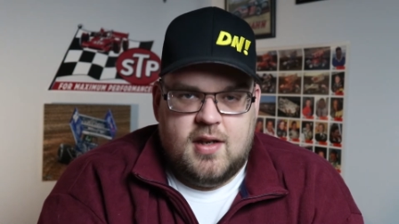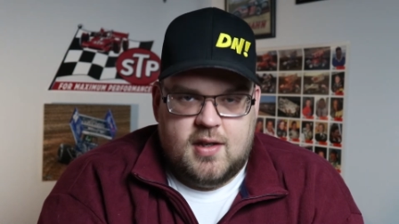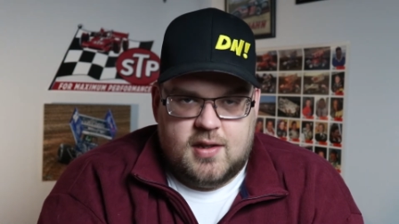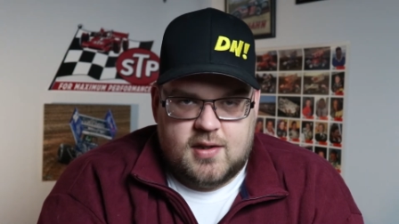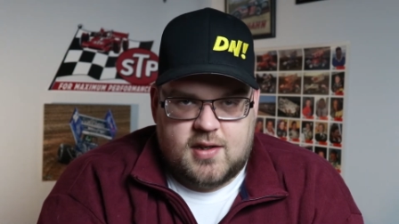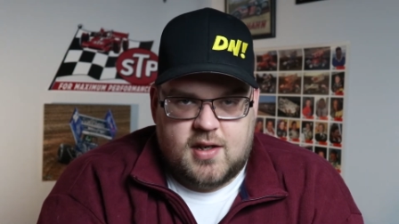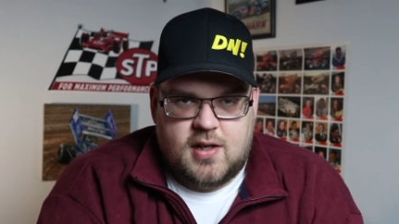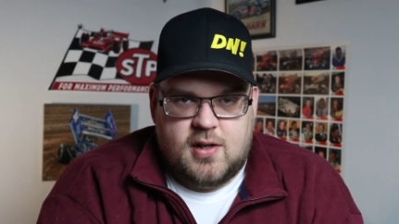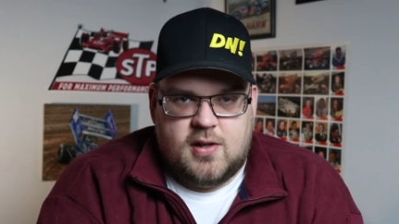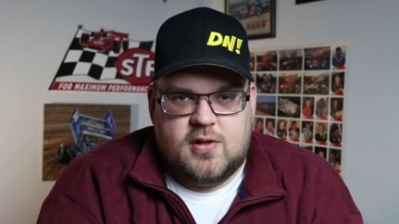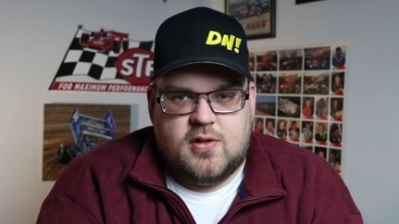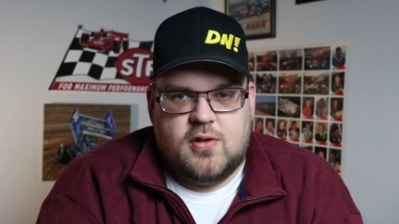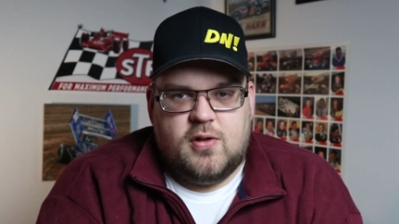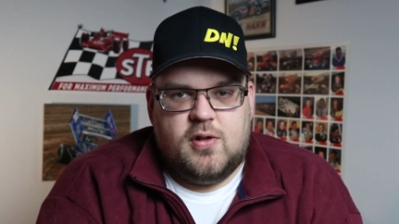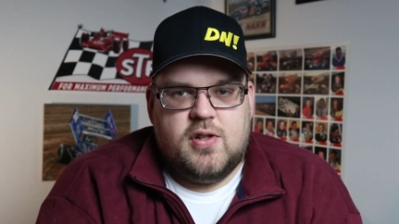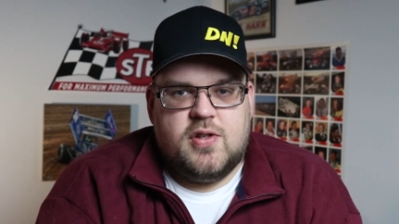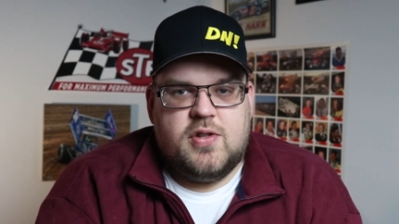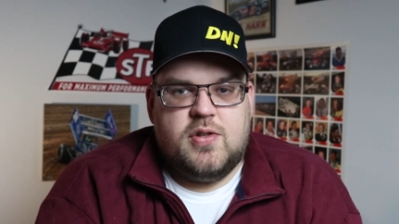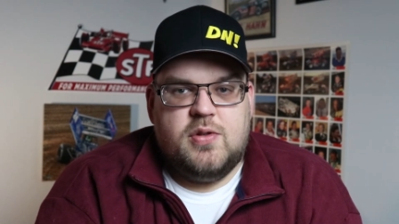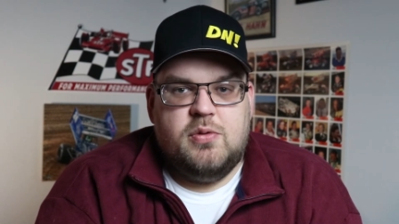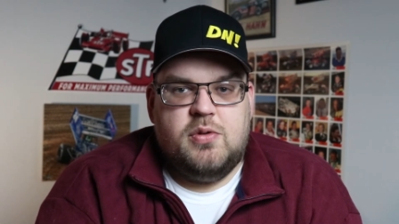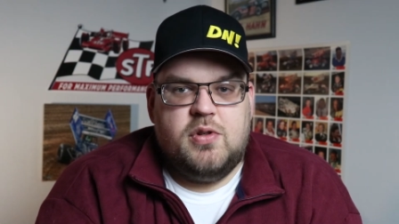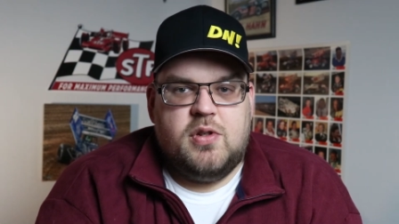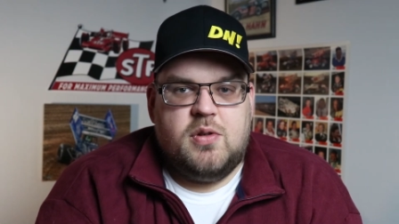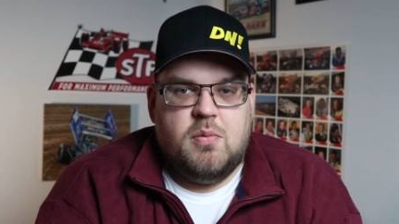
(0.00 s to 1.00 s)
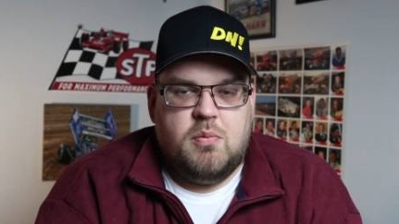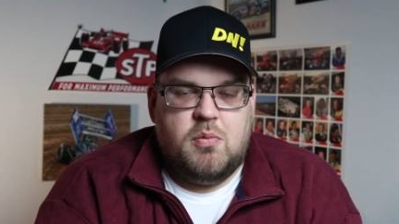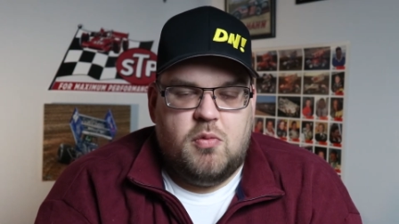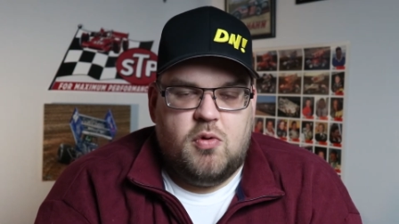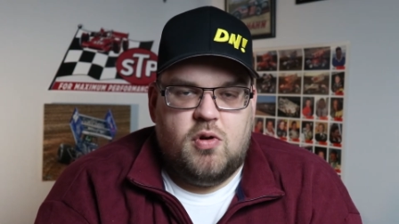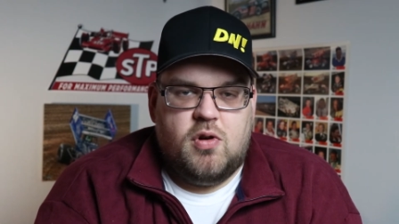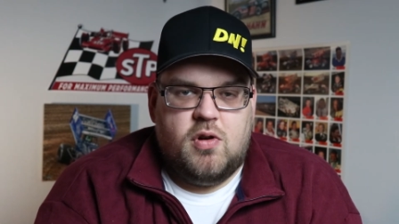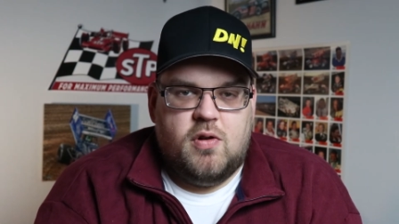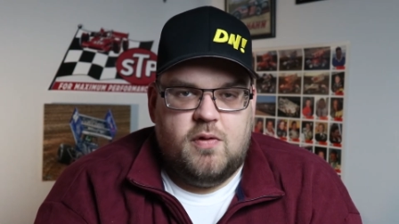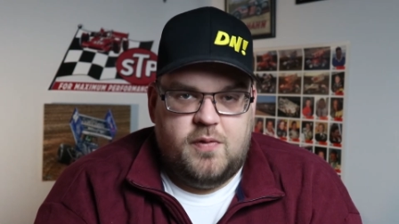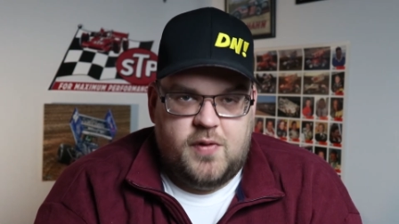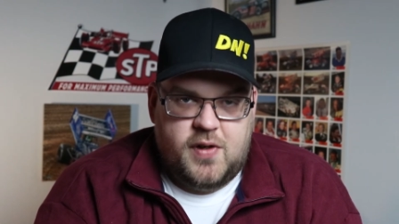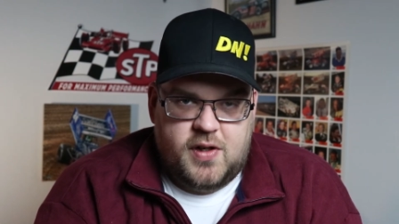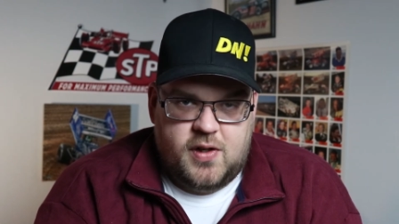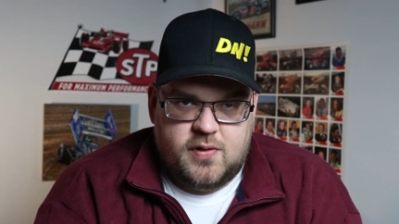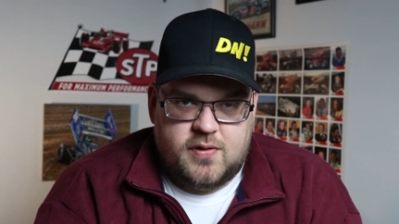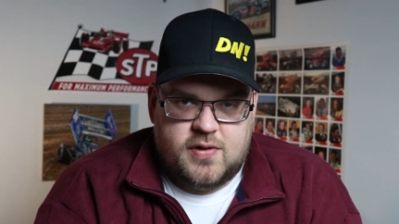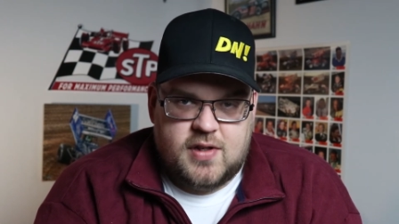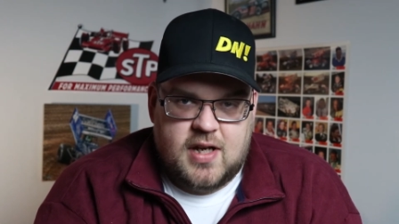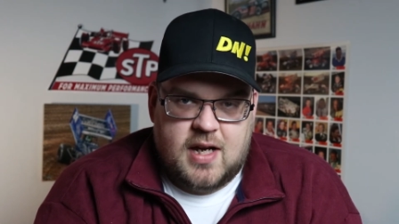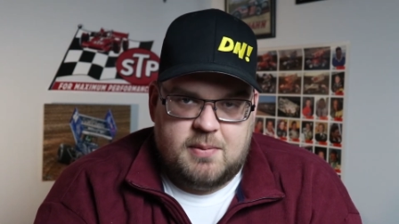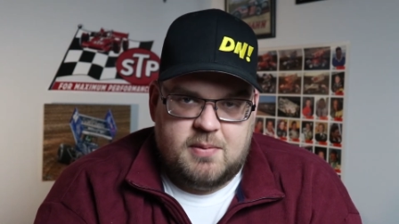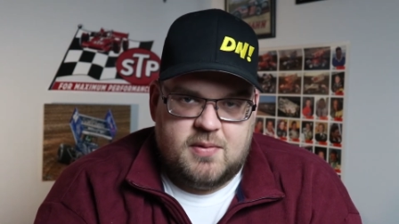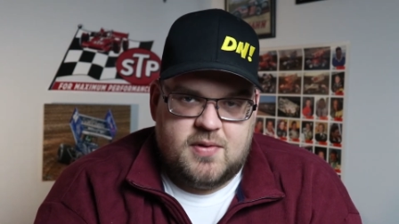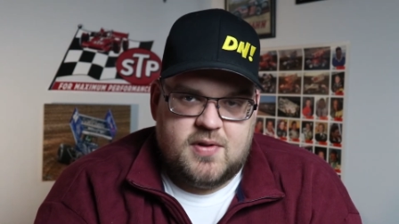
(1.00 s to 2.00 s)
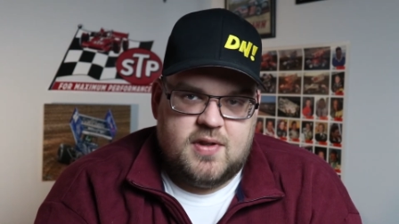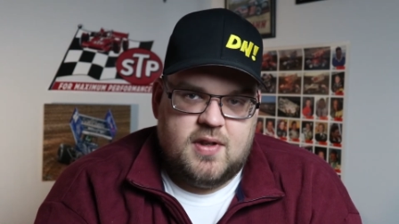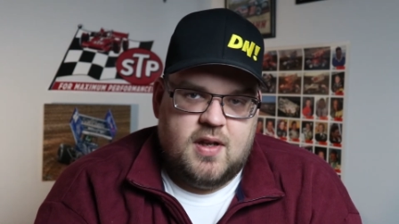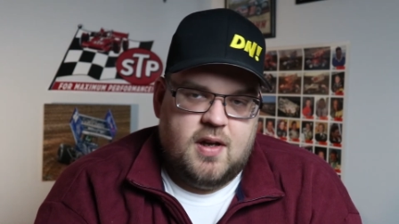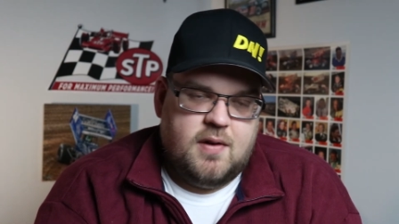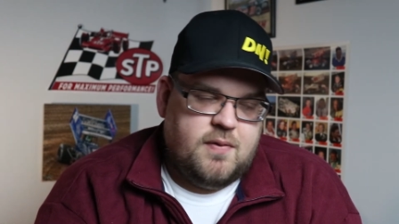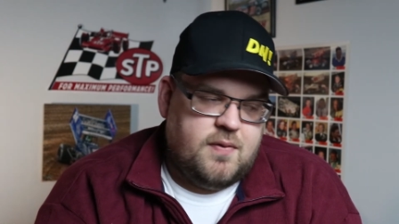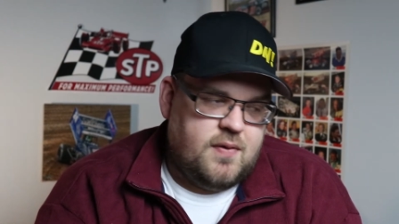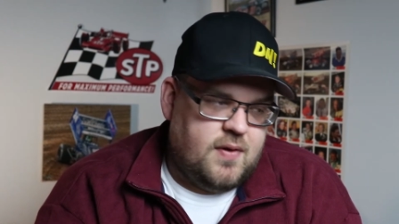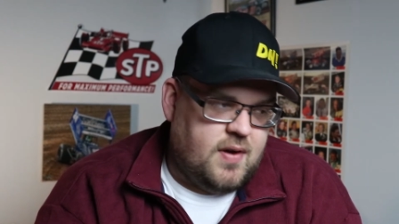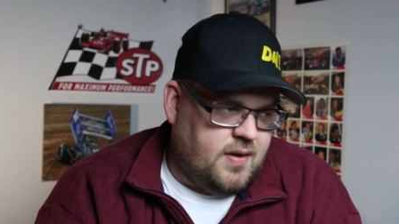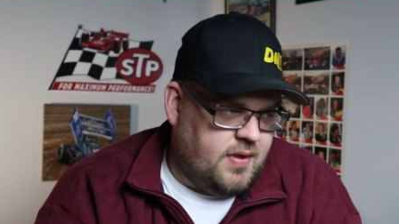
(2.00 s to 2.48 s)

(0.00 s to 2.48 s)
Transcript: is geared towards doing more video type of stuff.